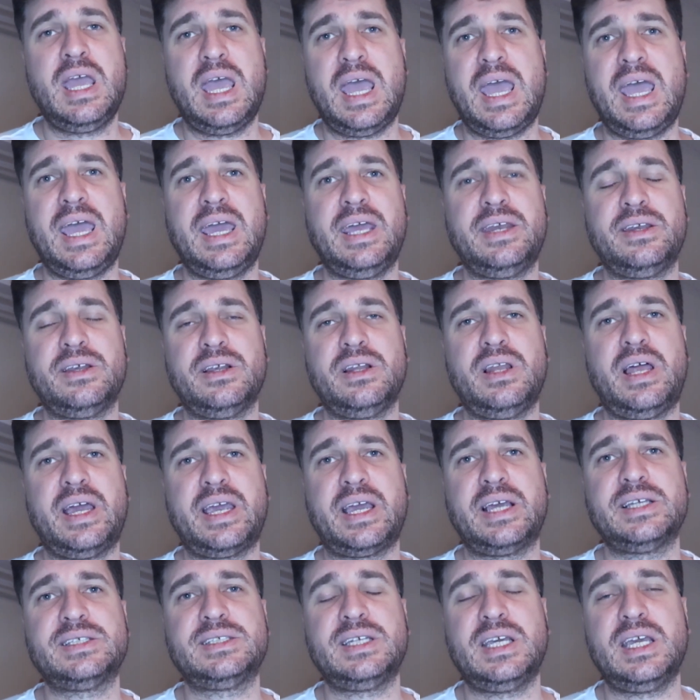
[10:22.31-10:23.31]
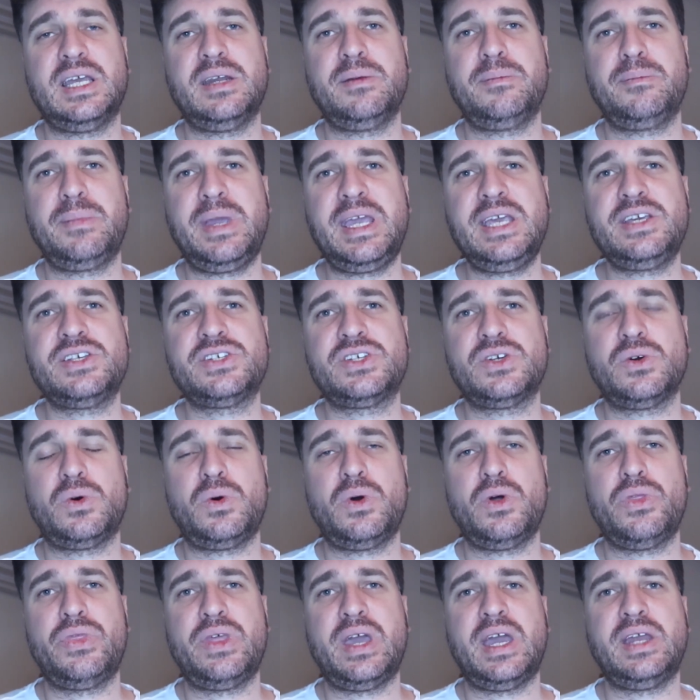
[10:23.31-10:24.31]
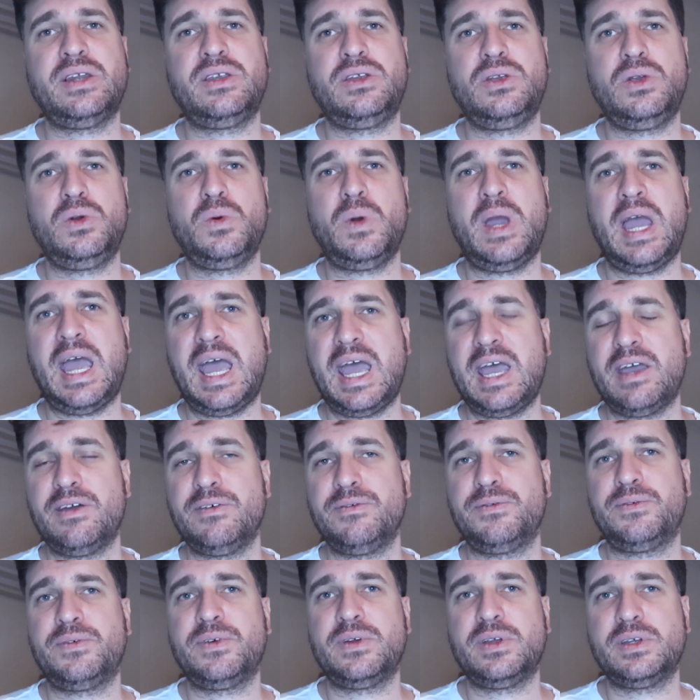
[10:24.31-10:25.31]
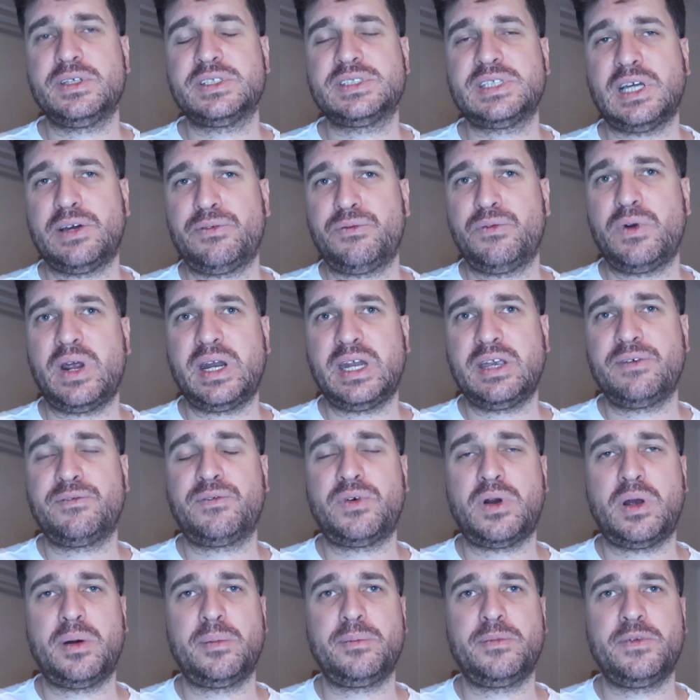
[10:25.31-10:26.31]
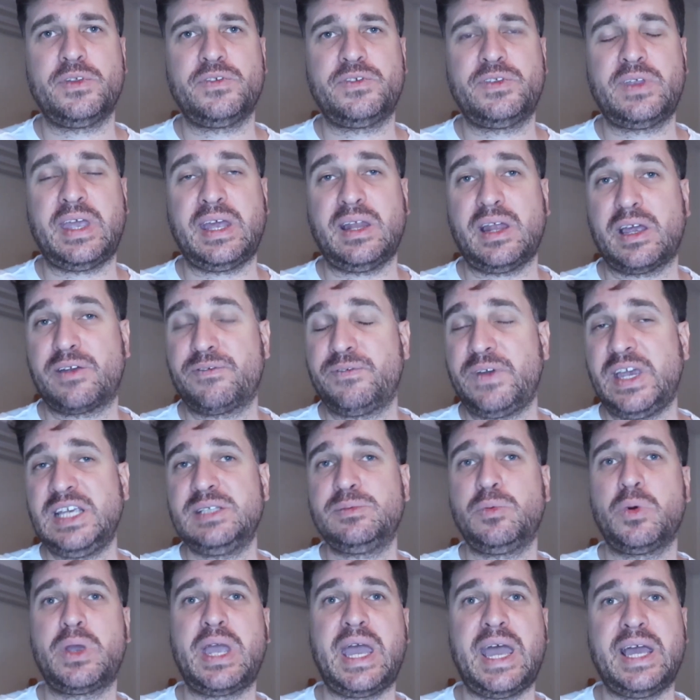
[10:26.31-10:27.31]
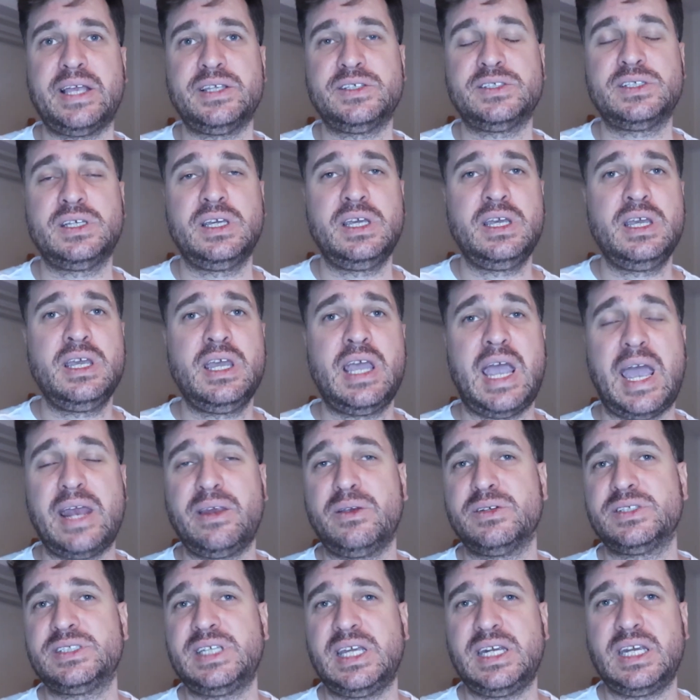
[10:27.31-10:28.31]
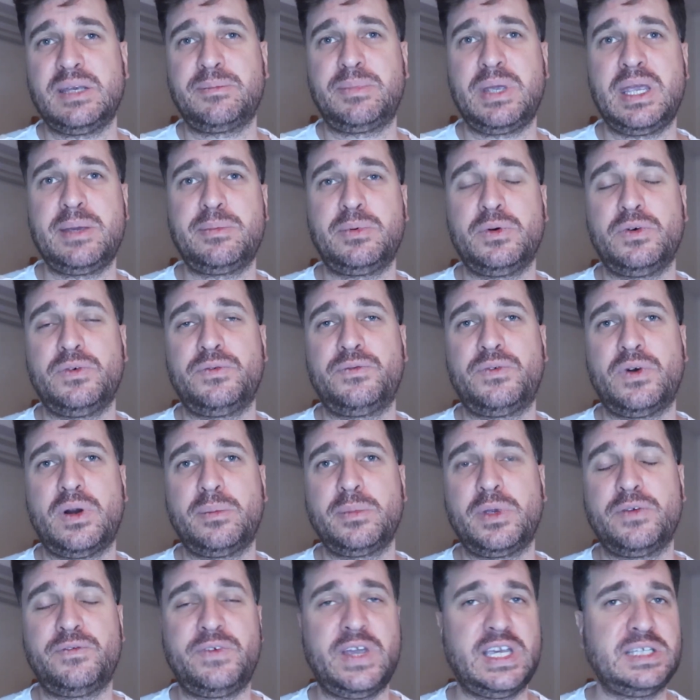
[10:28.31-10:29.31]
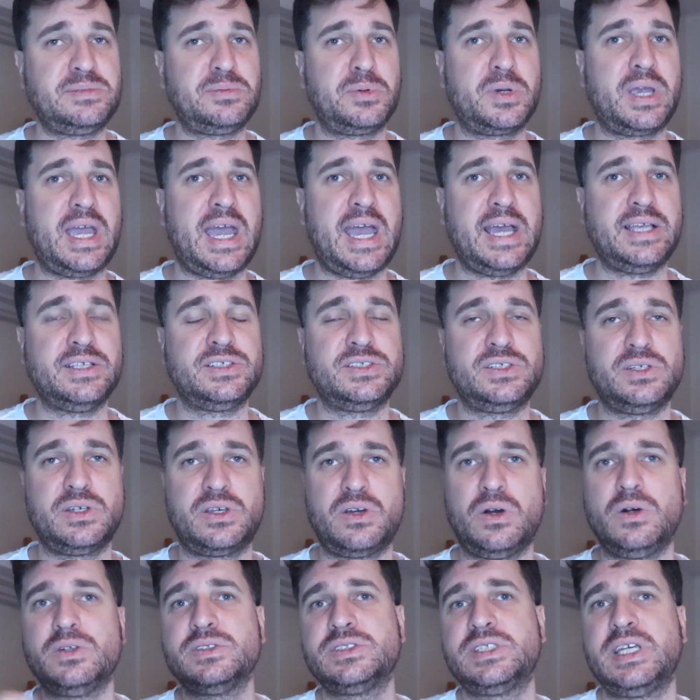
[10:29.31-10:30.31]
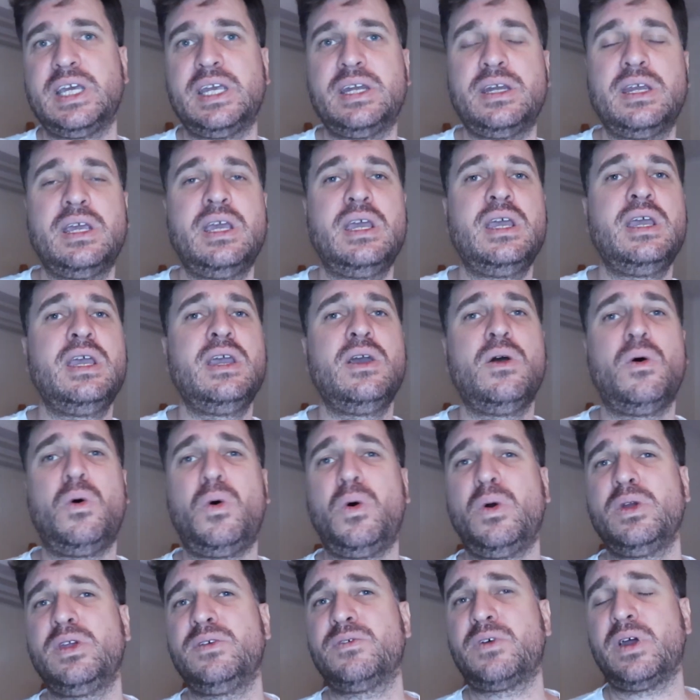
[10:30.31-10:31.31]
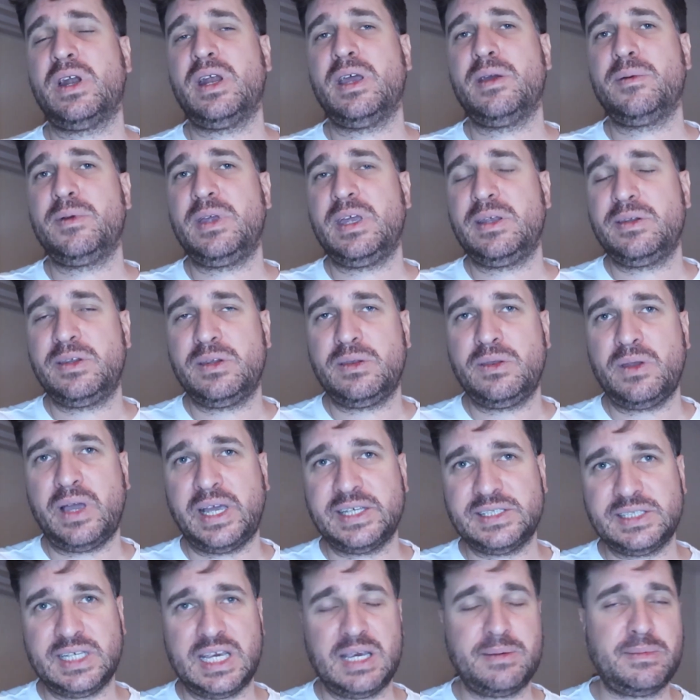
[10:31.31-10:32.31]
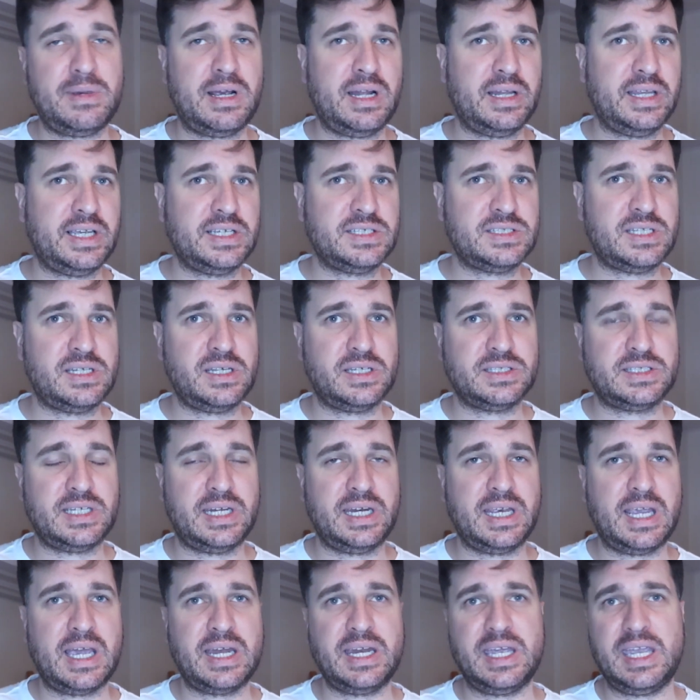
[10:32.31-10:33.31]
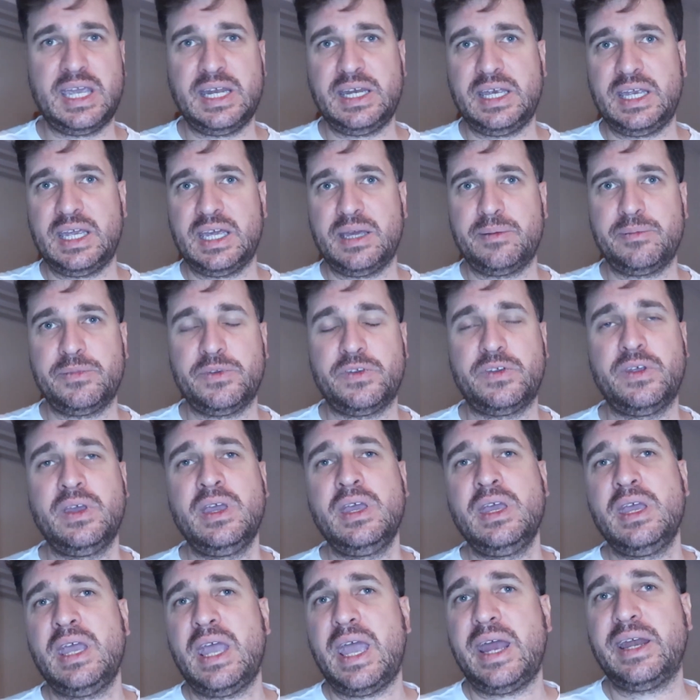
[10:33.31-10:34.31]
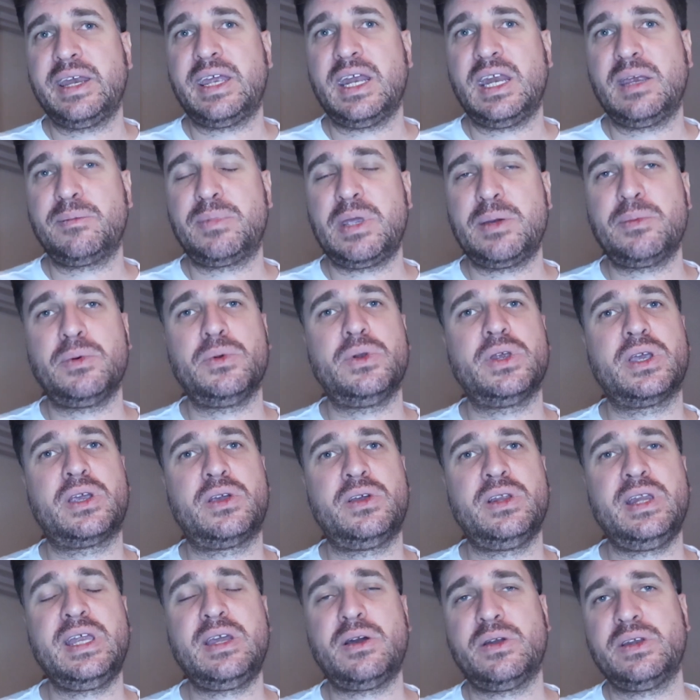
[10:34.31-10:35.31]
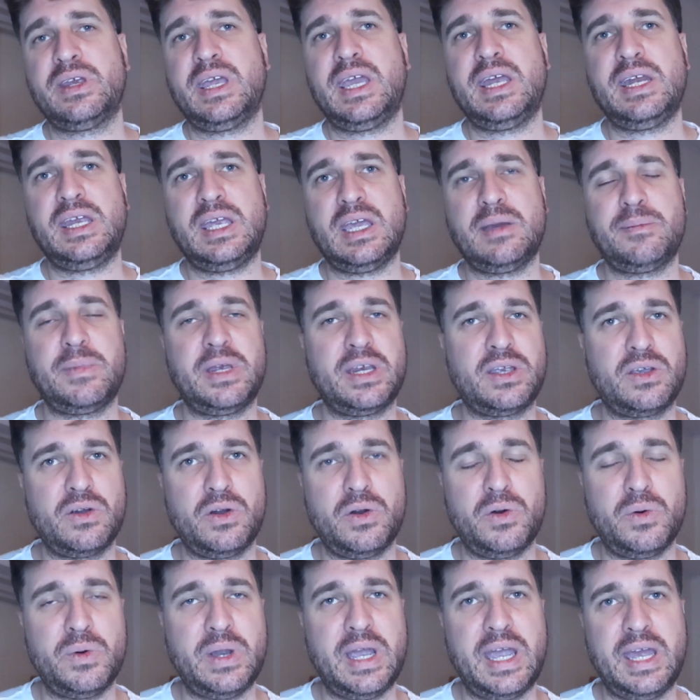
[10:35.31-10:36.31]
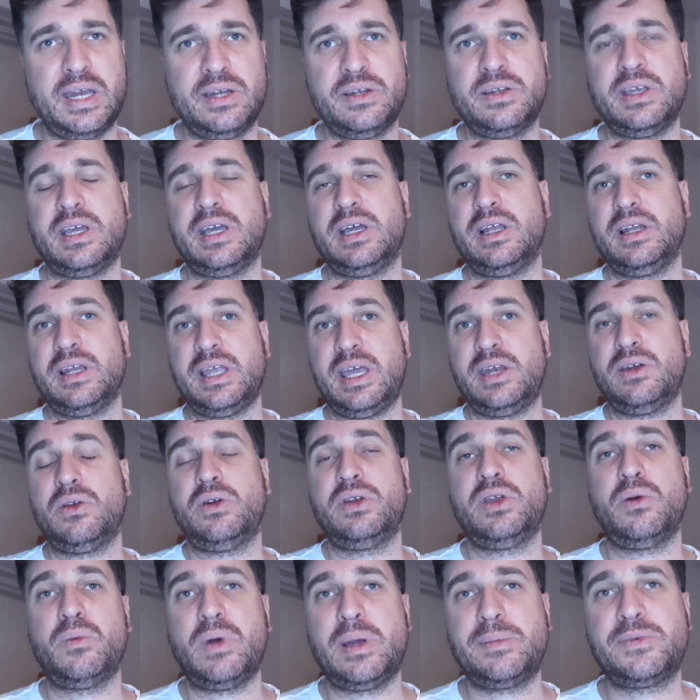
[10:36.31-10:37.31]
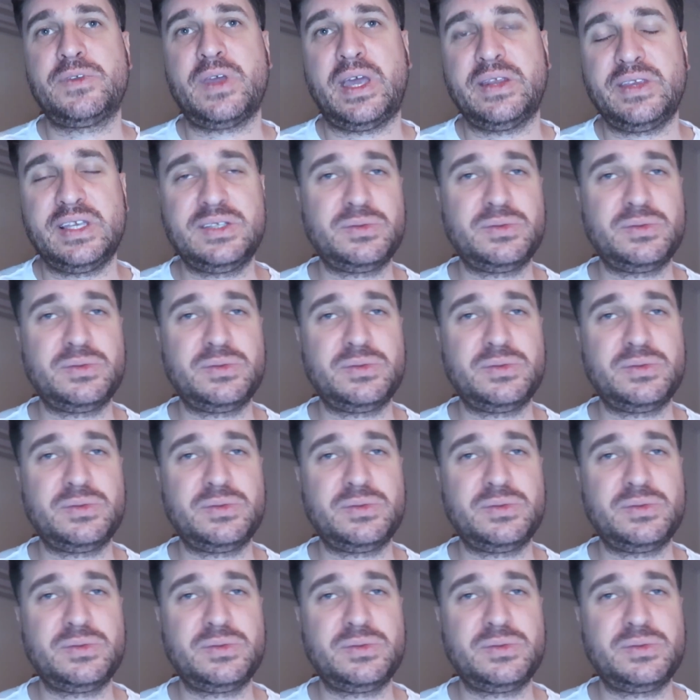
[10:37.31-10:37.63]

And like I said, make sure that you have stuff running from, say, like Facebook ads, and you're sending people from your Facebook ads to content, or you've got a nice email list and you're sending out EDMs and getting people to click on your EDM and go and land on your website.